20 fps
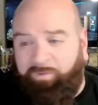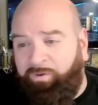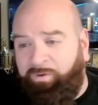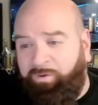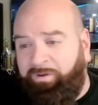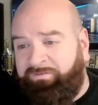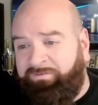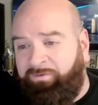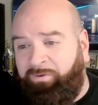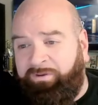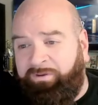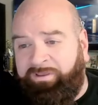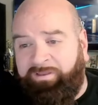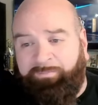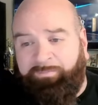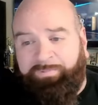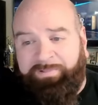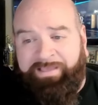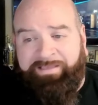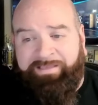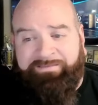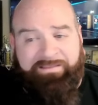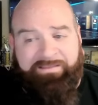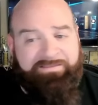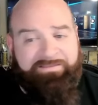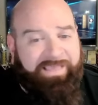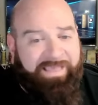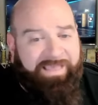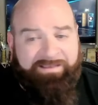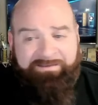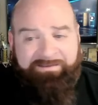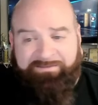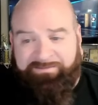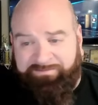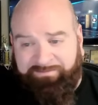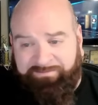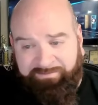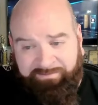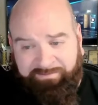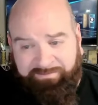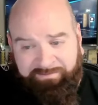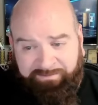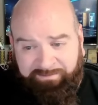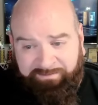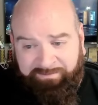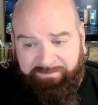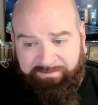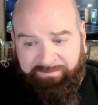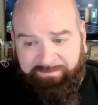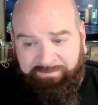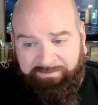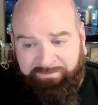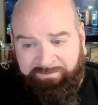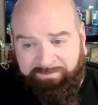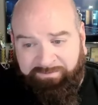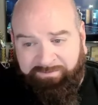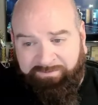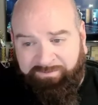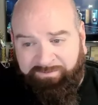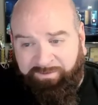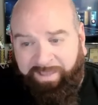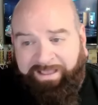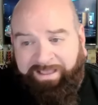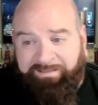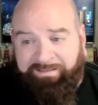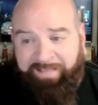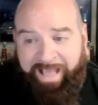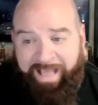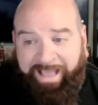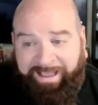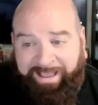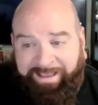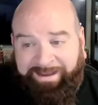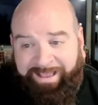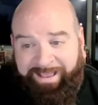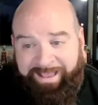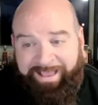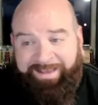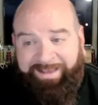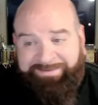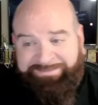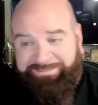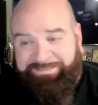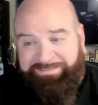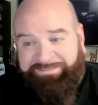Oregon plays on the edge. So I could actually